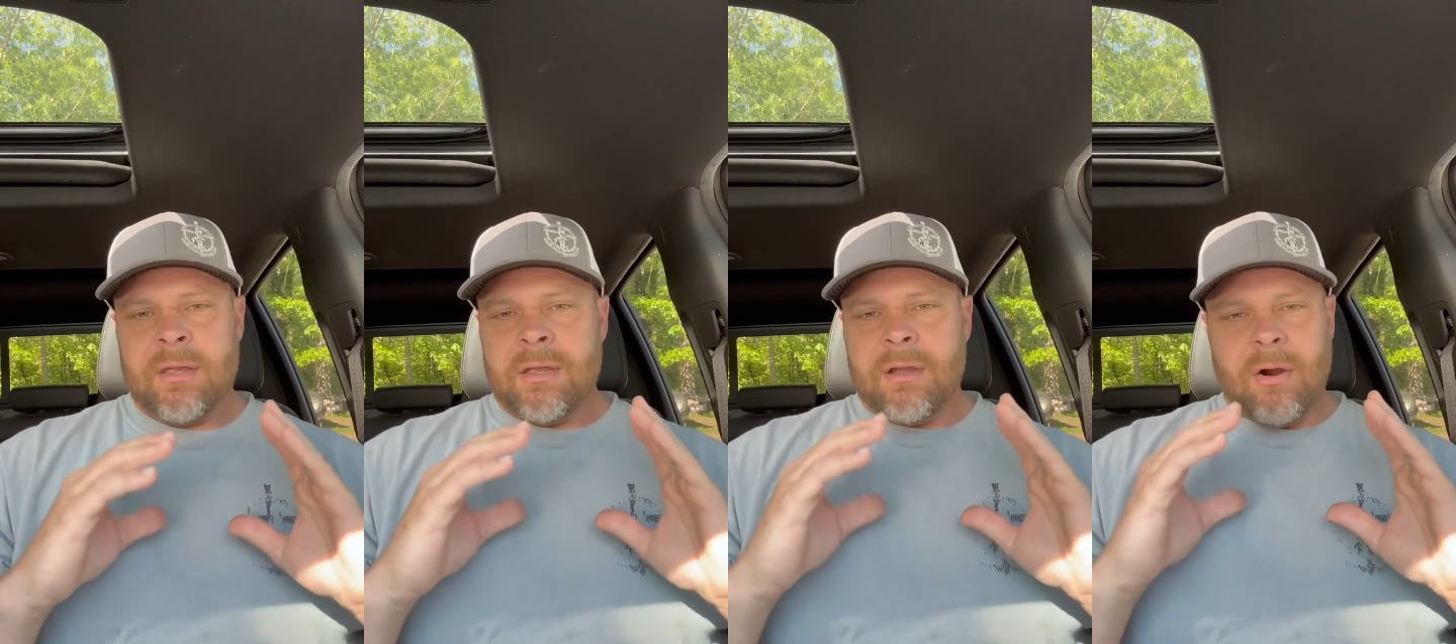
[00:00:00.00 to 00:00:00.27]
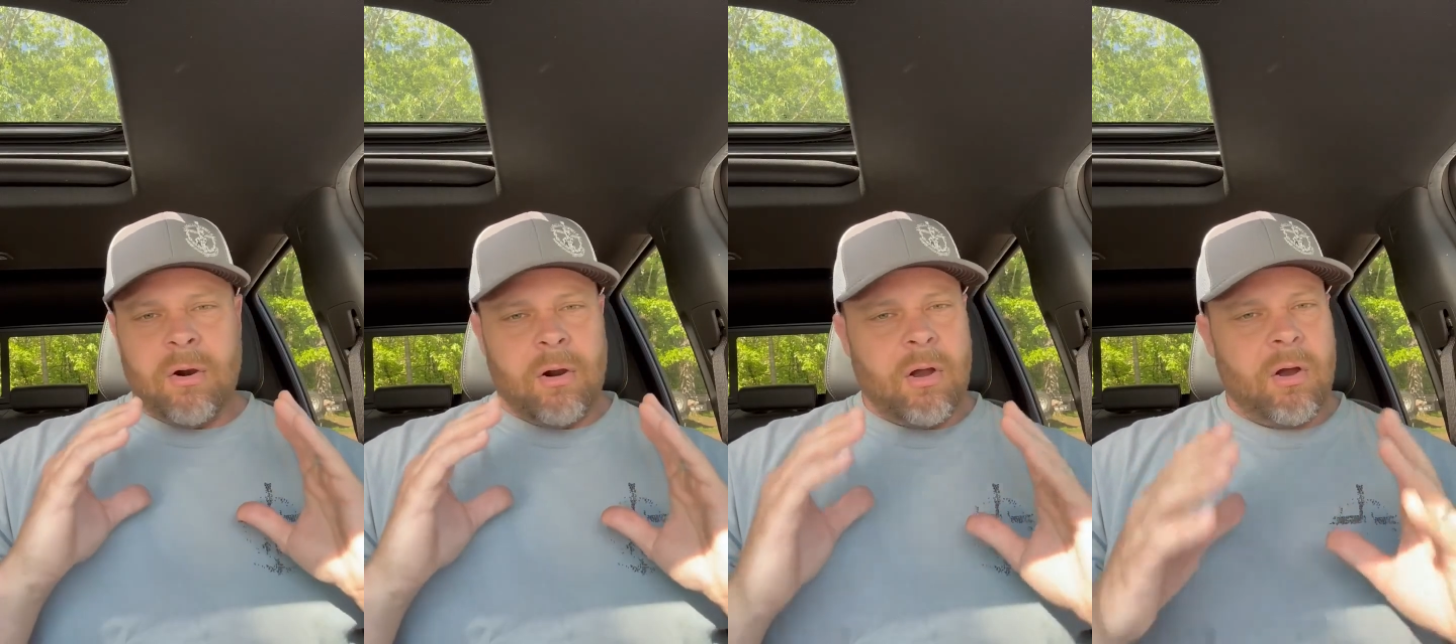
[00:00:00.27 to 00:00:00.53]

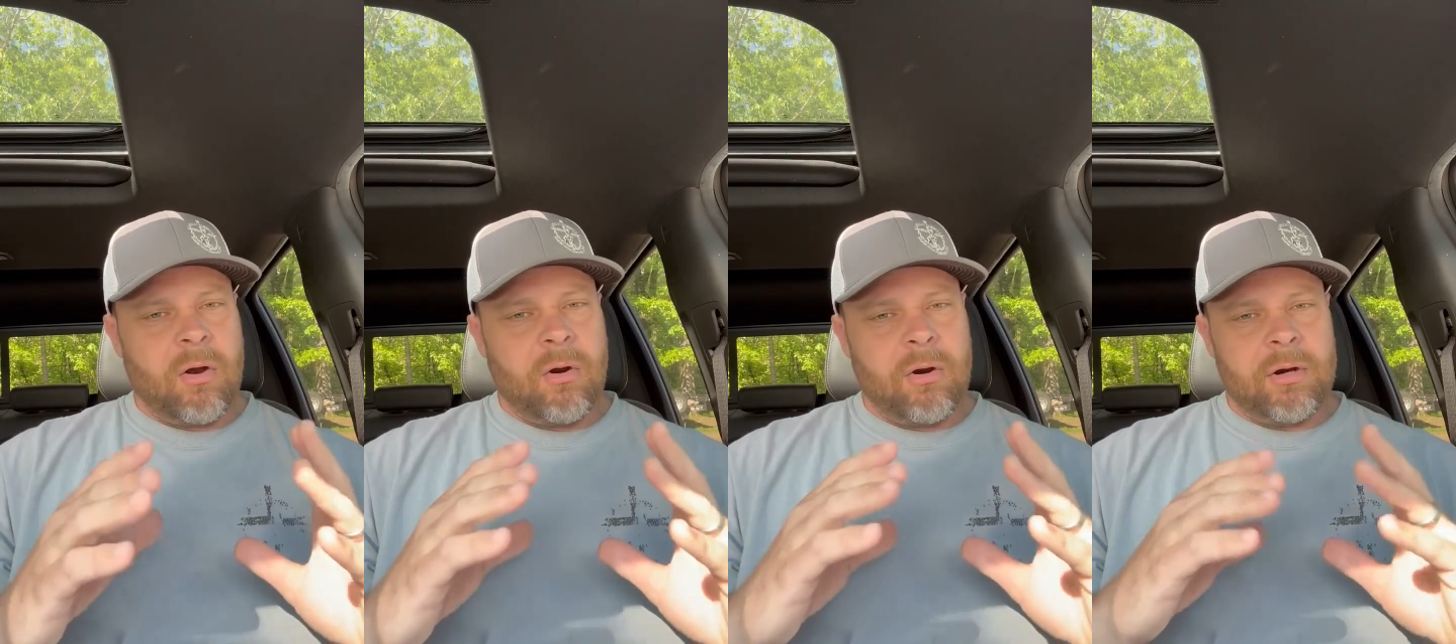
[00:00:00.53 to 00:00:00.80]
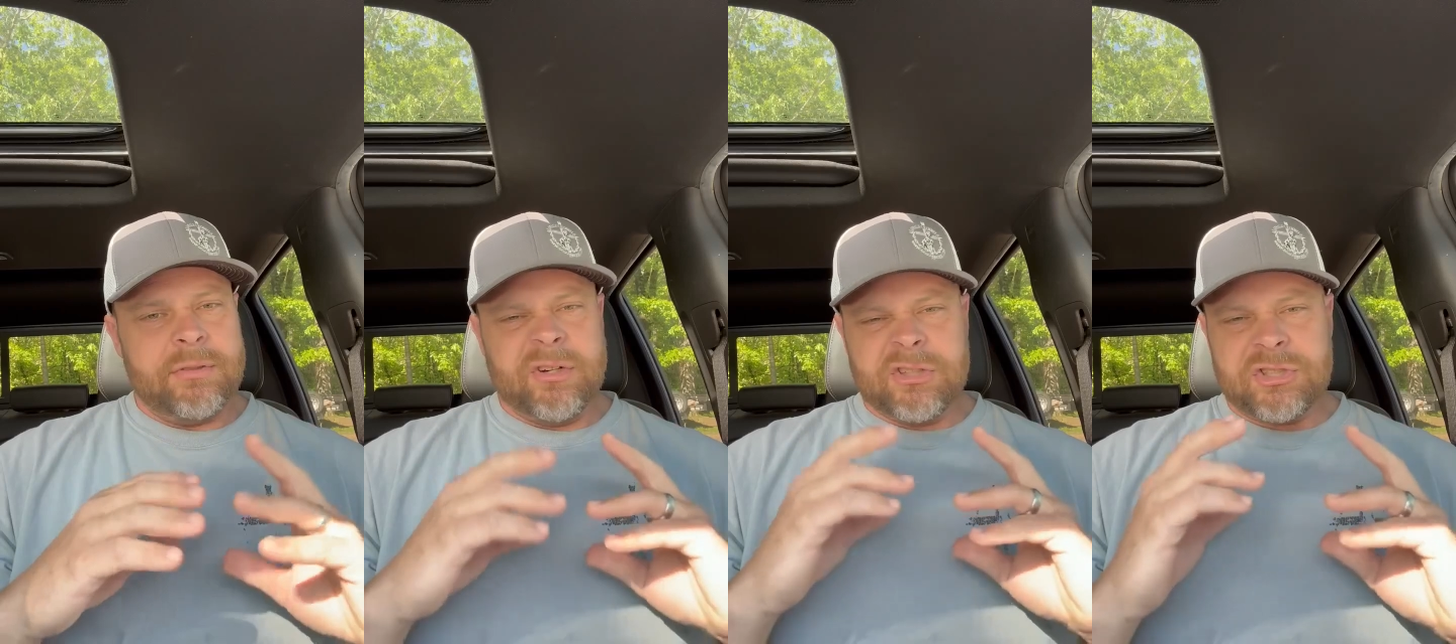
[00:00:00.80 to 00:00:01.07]
are
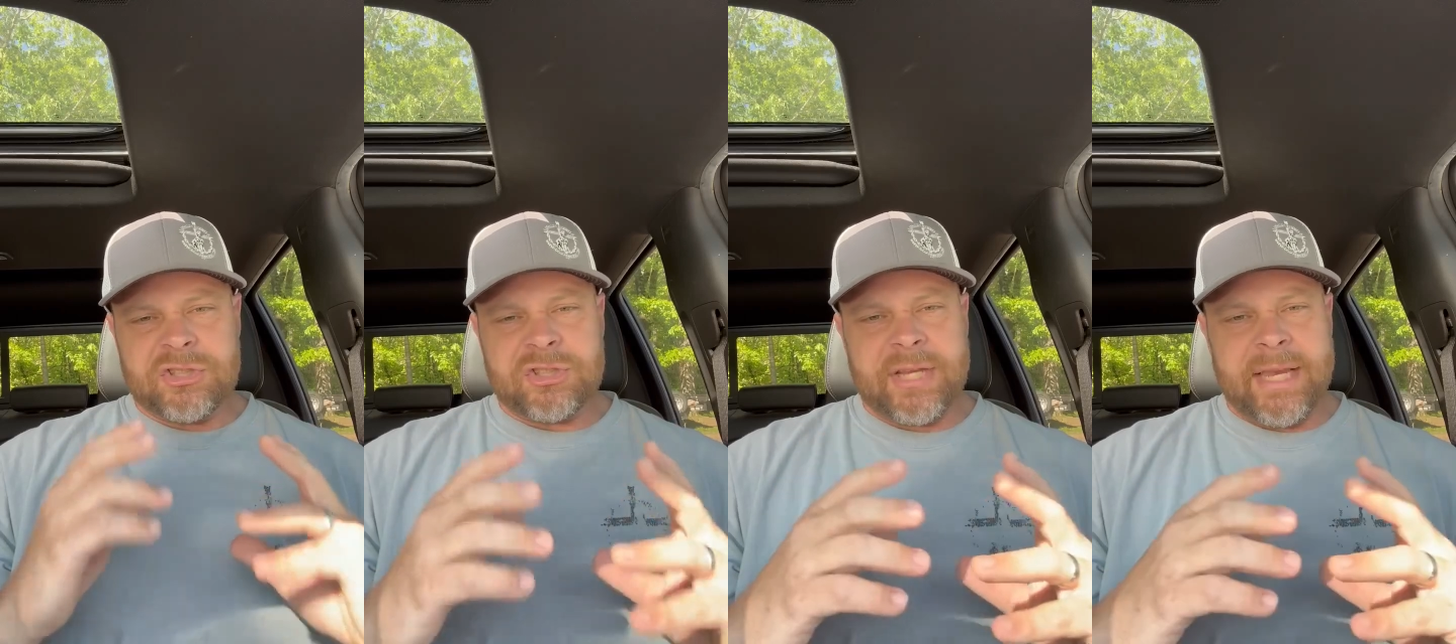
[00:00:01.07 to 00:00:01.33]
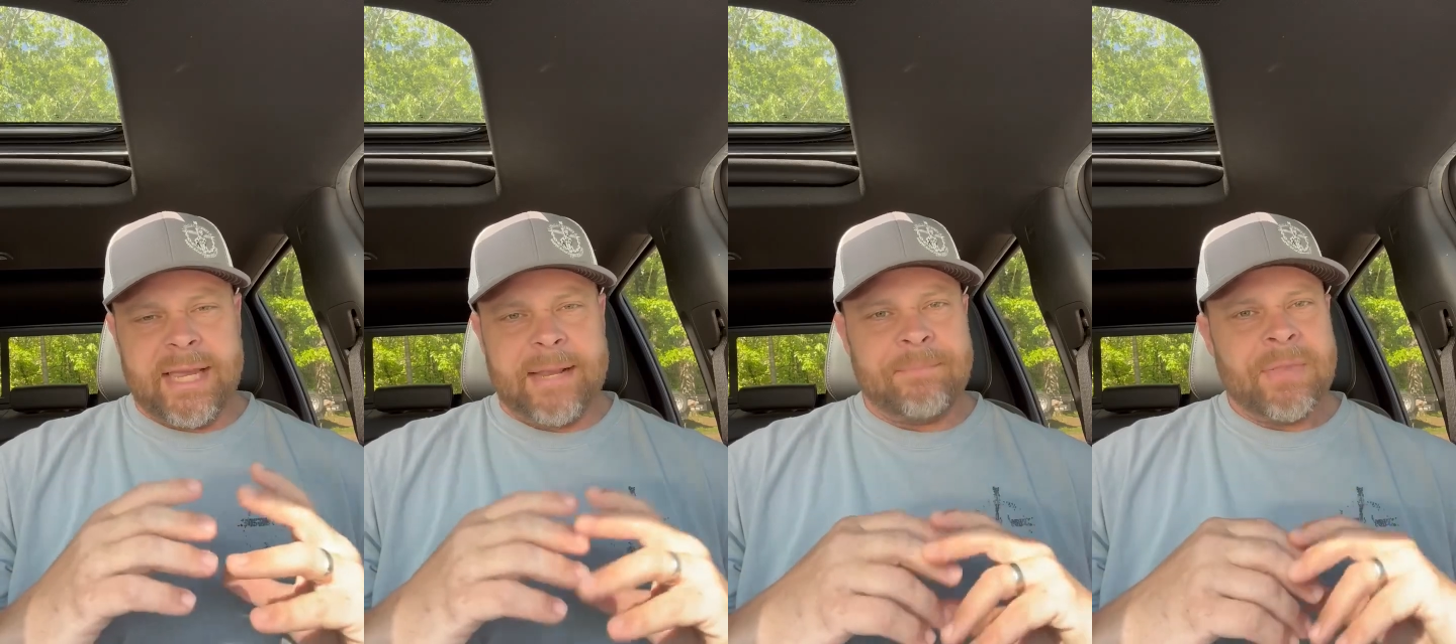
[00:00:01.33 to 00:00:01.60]
hard, they're
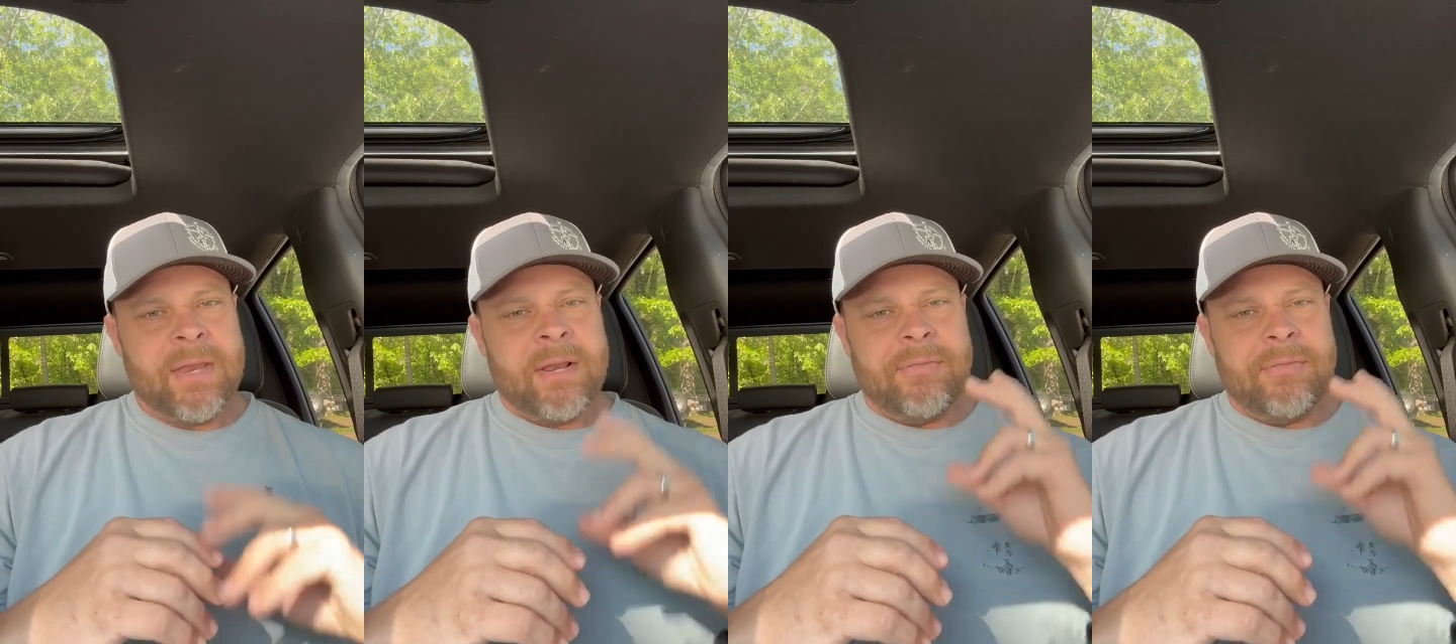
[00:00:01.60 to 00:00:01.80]
set,